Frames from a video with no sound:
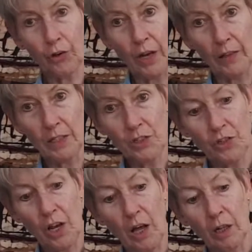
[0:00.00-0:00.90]
Now this
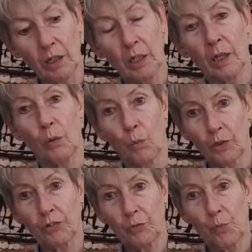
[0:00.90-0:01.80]
gel,
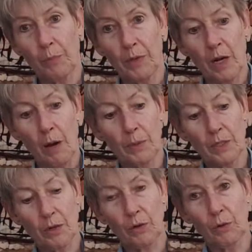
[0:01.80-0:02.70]
once you've whipped it up, it's
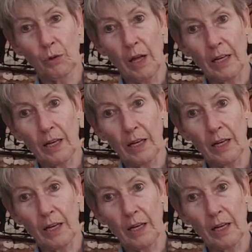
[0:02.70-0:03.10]
going to look like